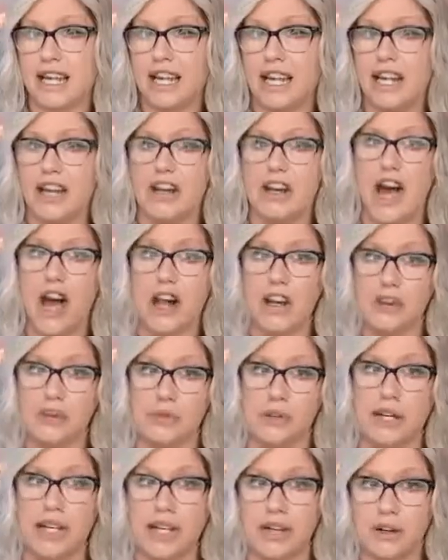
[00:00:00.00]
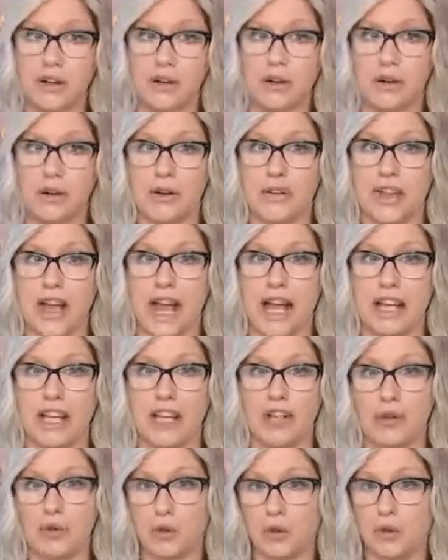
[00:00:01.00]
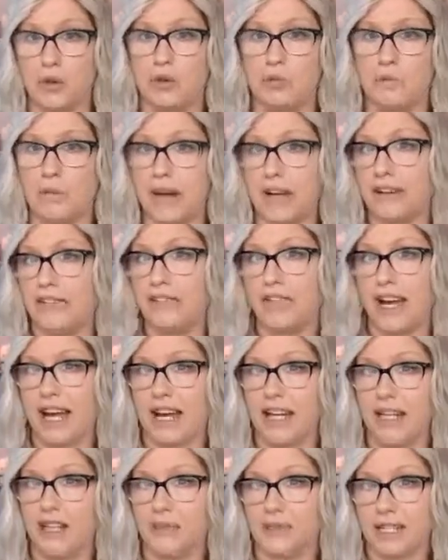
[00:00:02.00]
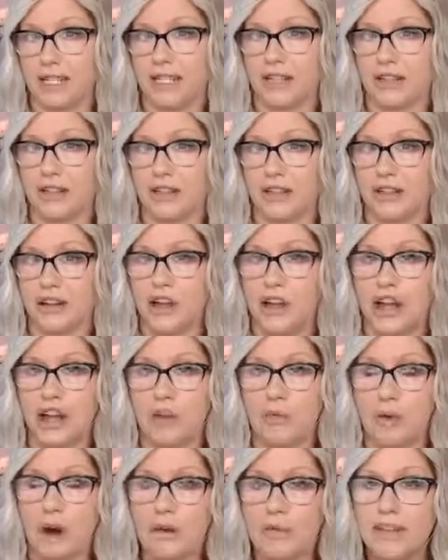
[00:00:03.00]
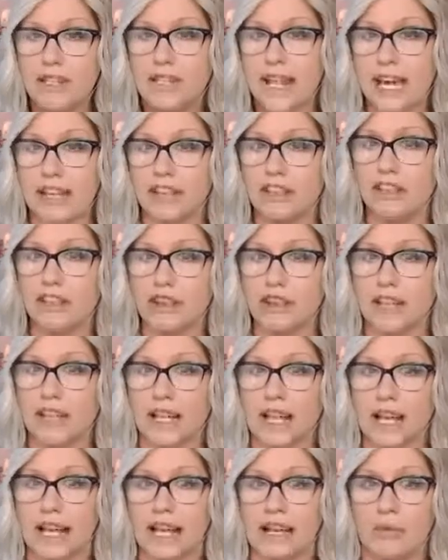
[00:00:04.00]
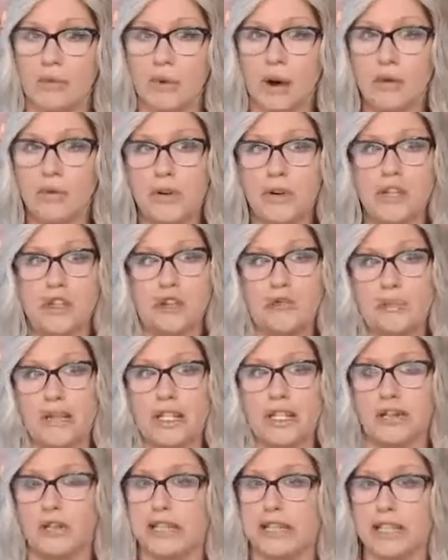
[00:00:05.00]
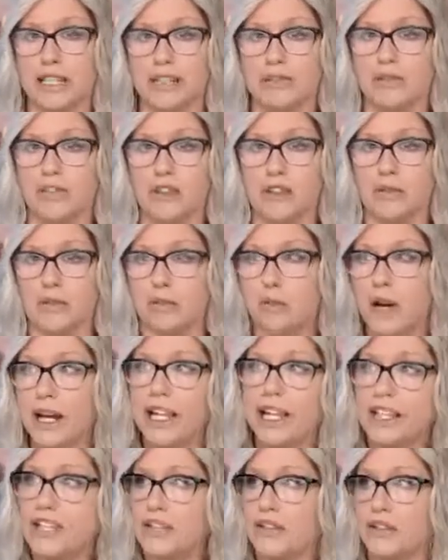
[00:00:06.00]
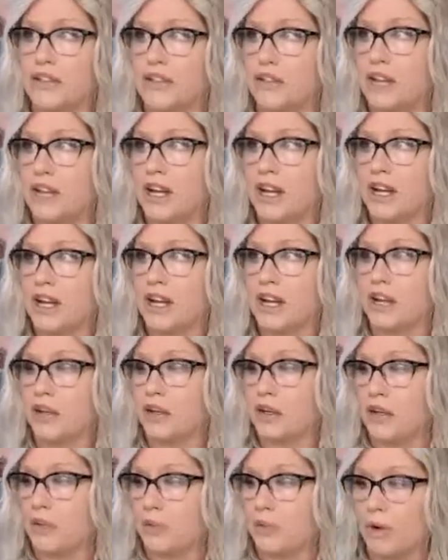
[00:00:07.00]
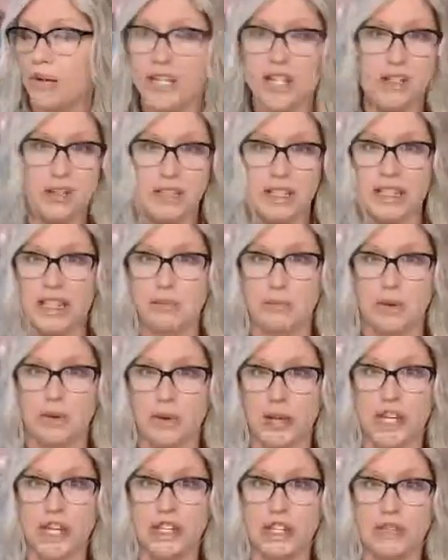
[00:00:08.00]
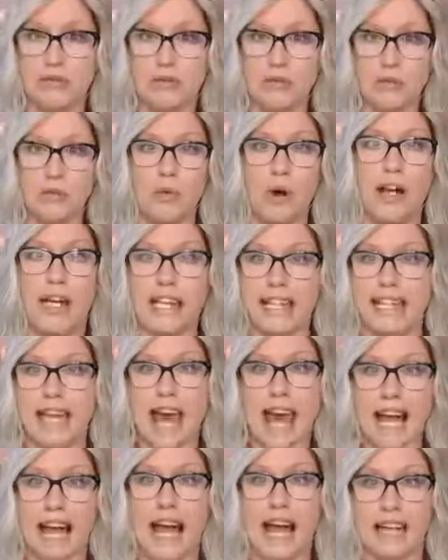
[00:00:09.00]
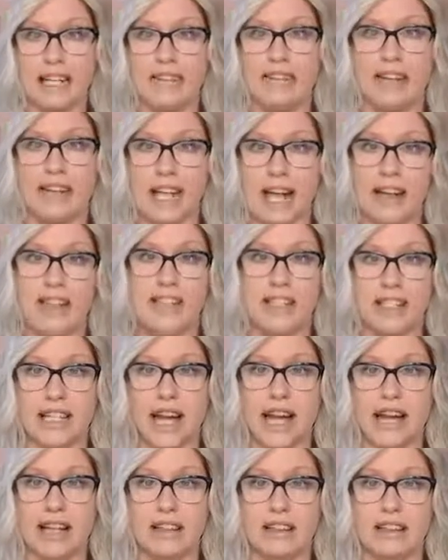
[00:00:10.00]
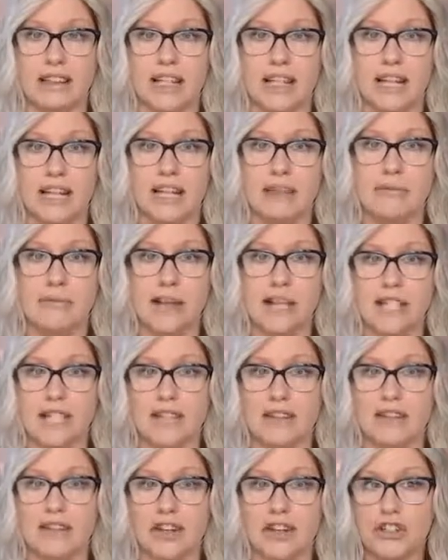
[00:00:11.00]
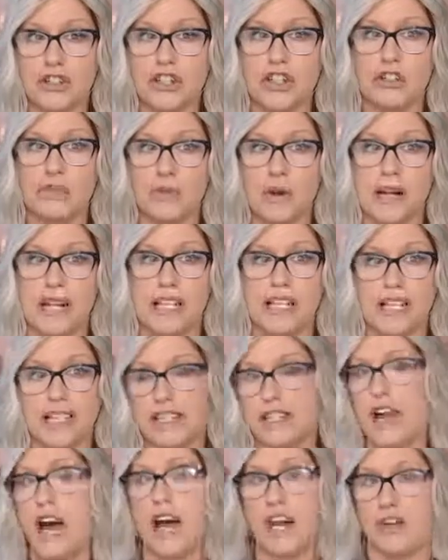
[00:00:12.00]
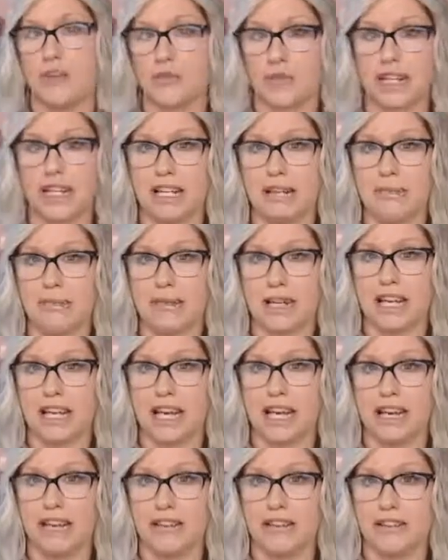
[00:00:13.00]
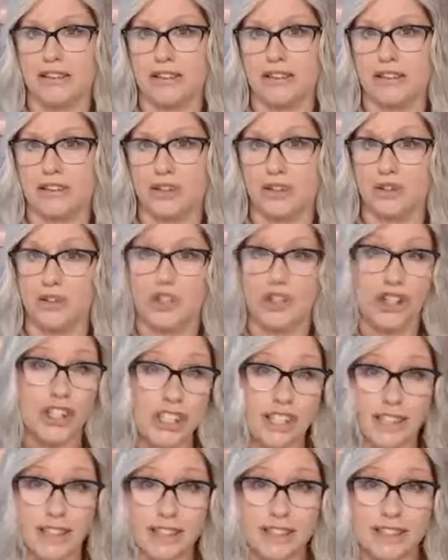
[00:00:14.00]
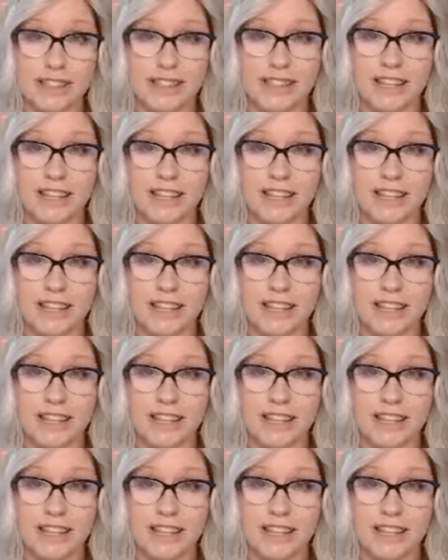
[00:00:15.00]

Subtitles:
non-drinker or that controlled modified drinker, what would that look like? What would you be doing different? What is your inspiration for wanting that kind of a lifestyle? Because if you're just wanting to not drink because you shouldn't,